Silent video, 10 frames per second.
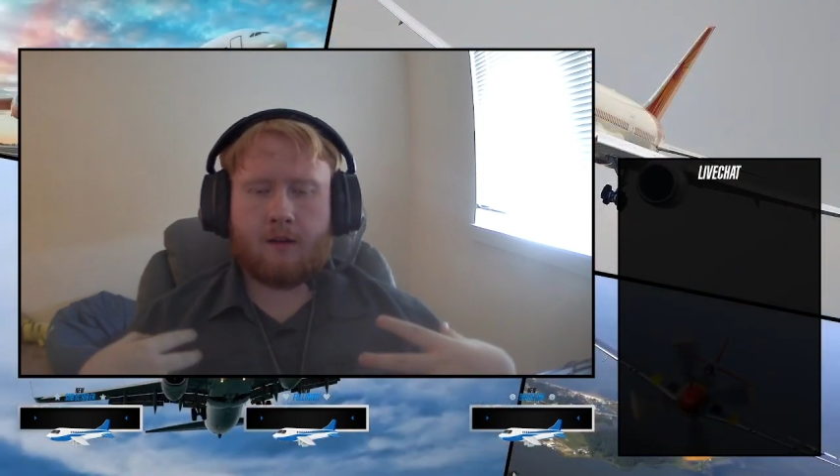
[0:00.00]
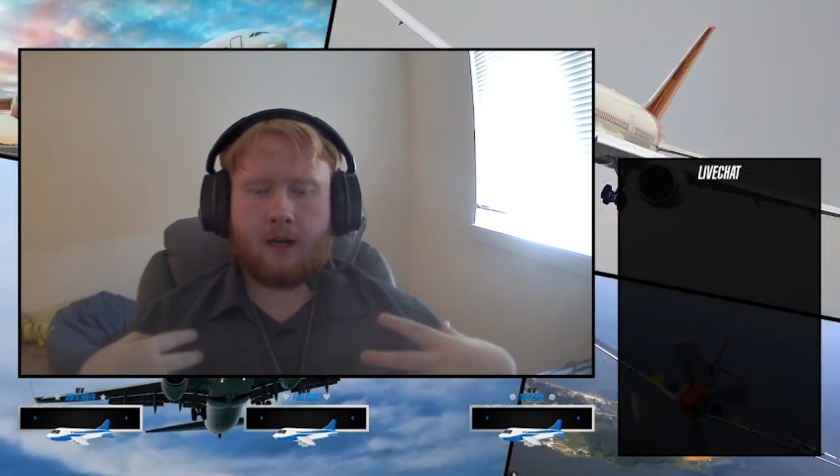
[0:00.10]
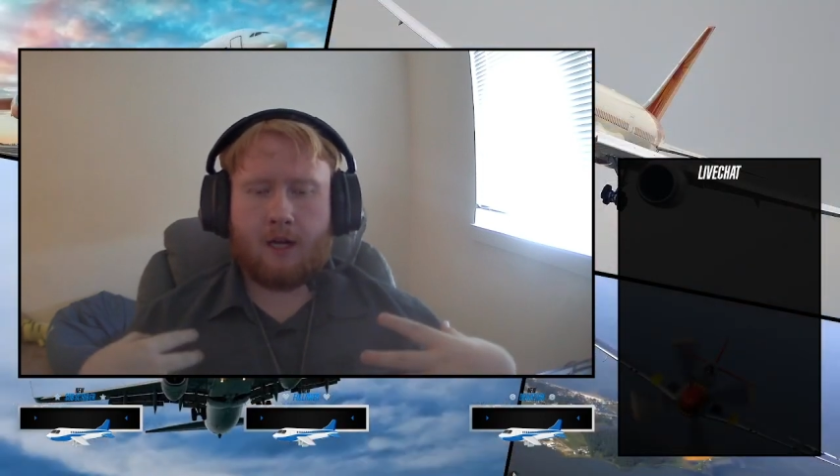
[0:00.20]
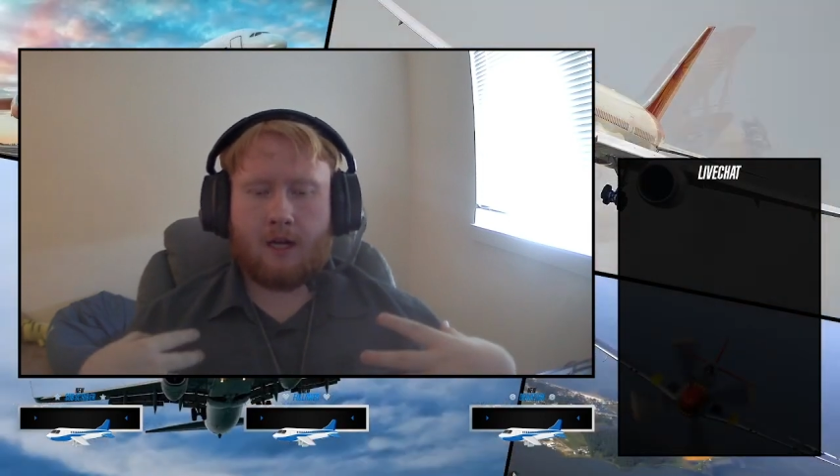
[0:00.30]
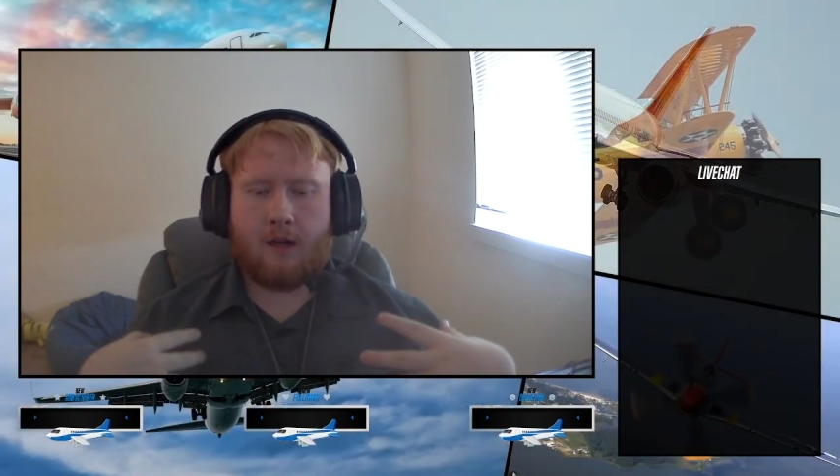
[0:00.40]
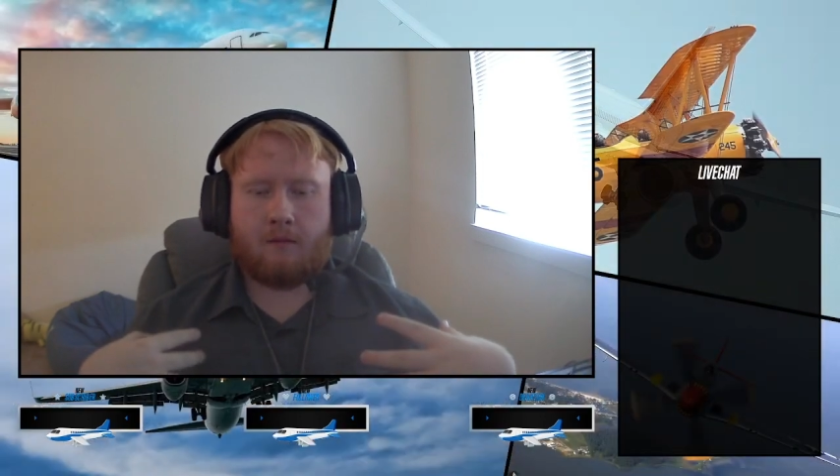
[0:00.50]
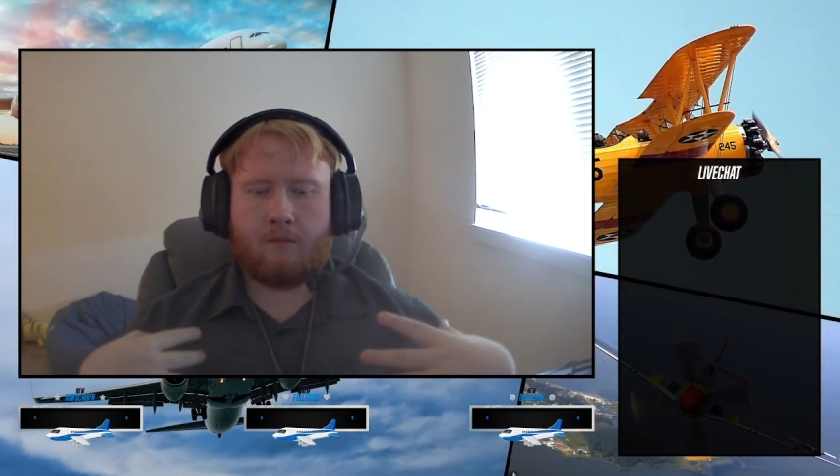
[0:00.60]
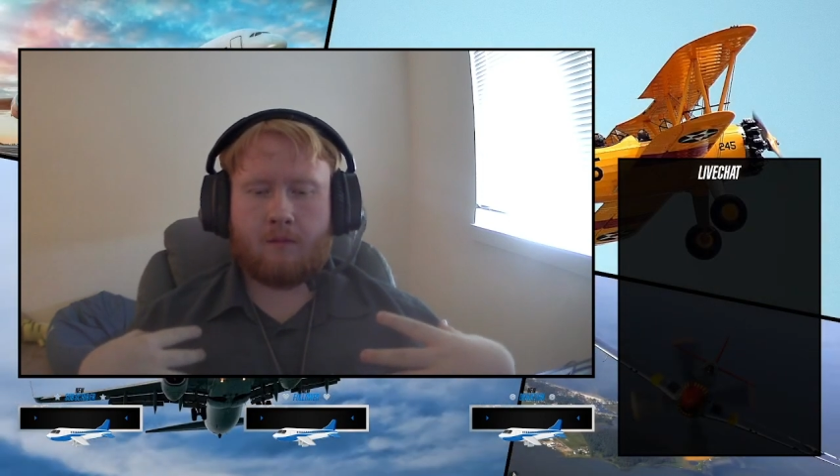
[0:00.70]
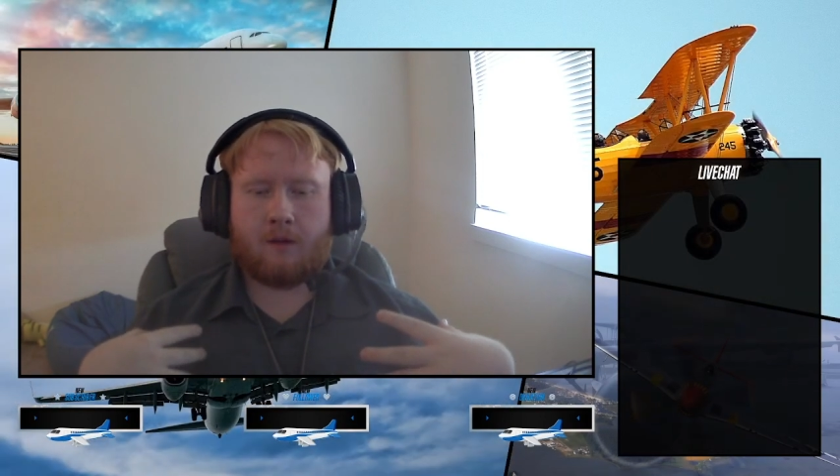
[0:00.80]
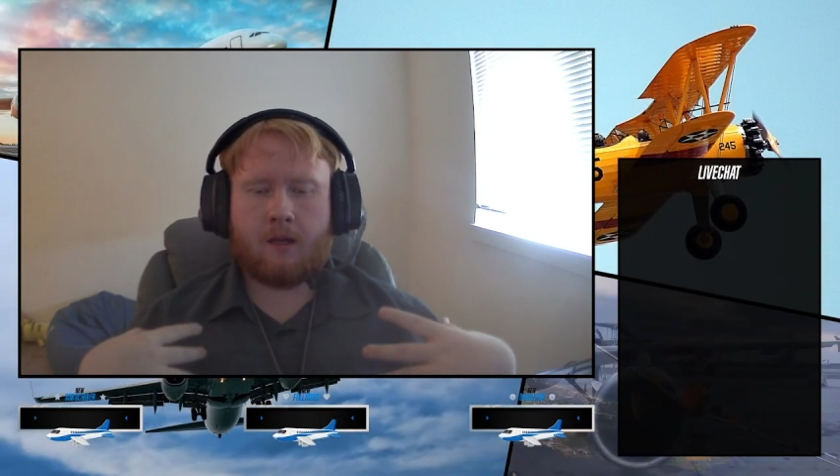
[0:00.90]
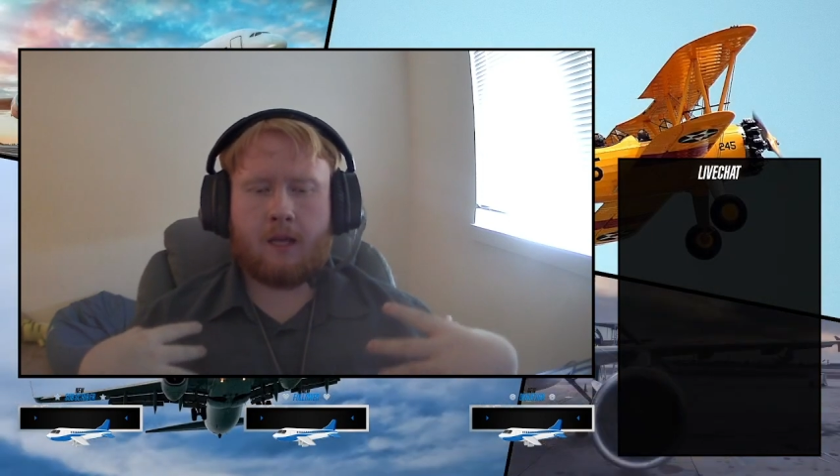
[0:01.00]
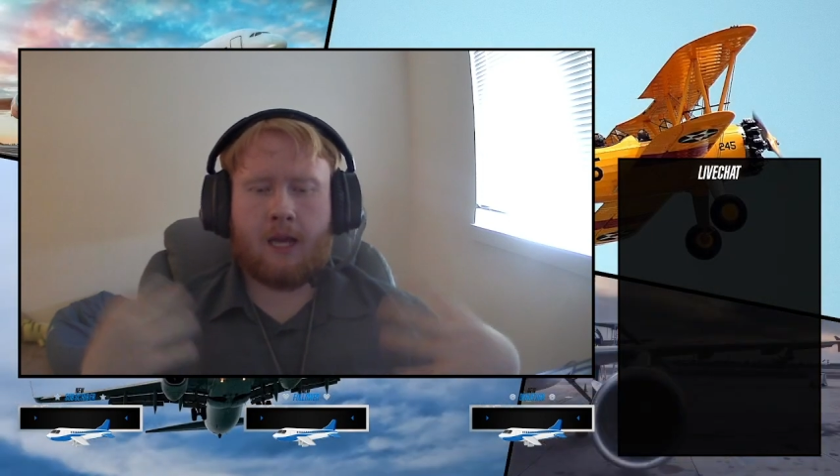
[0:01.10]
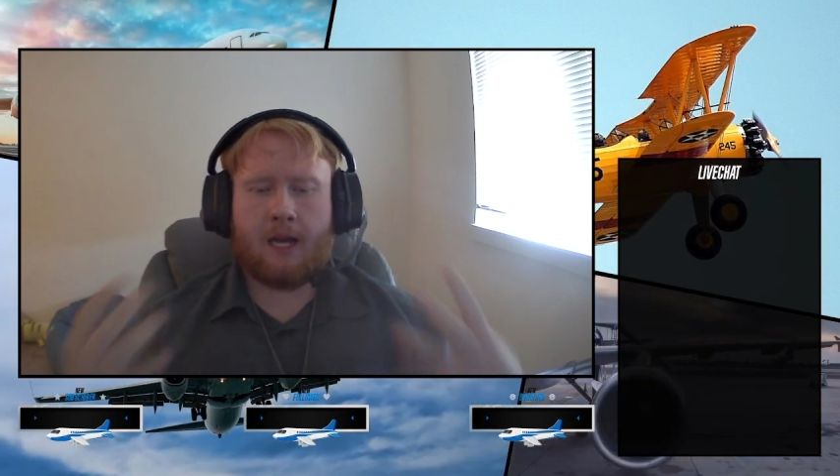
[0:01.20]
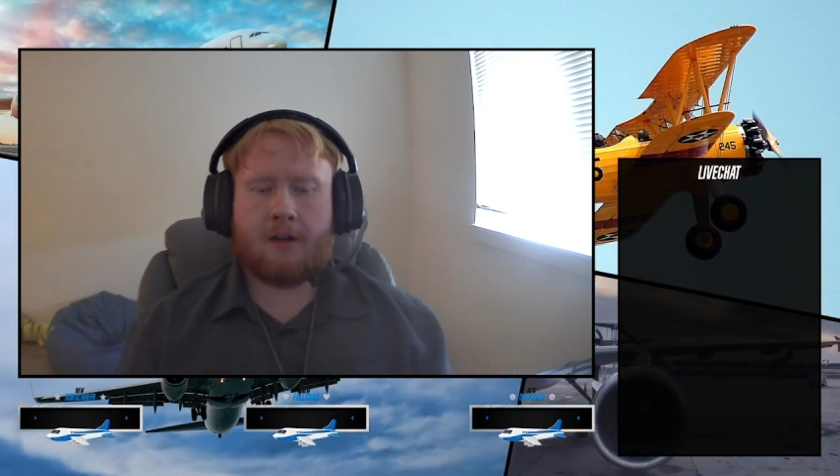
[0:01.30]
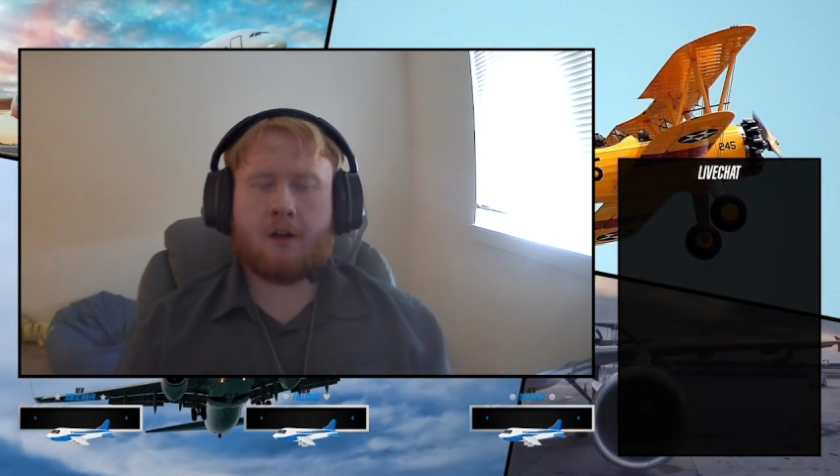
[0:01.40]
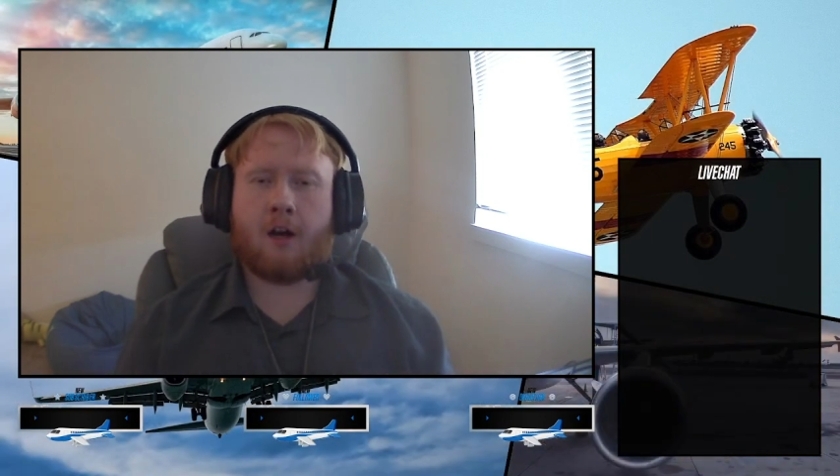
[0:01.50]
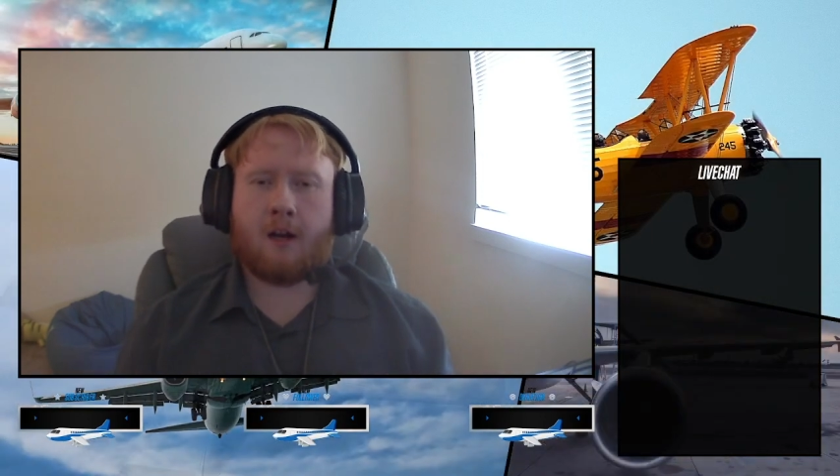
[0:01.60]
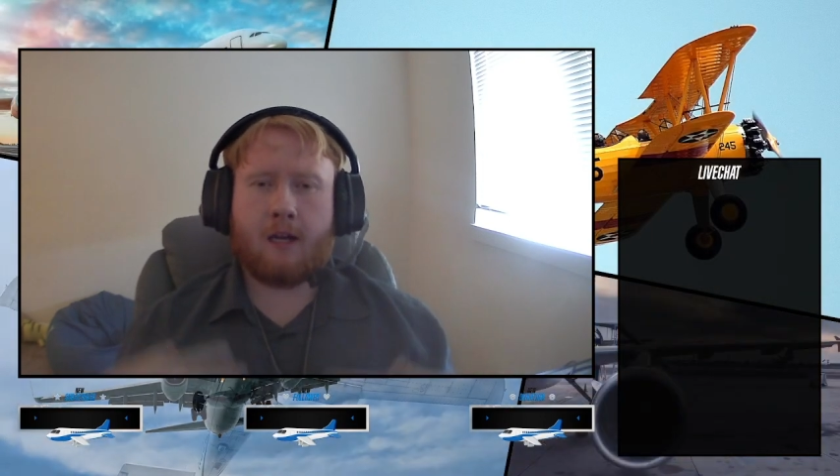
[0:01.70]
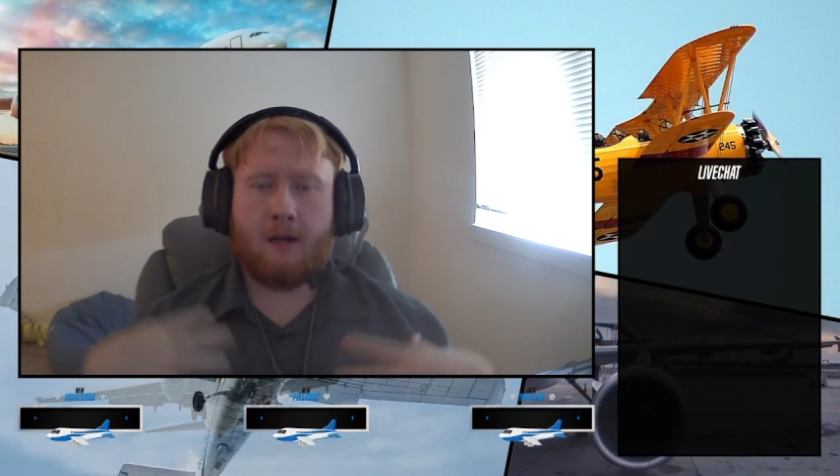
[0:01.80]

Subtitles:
in dock,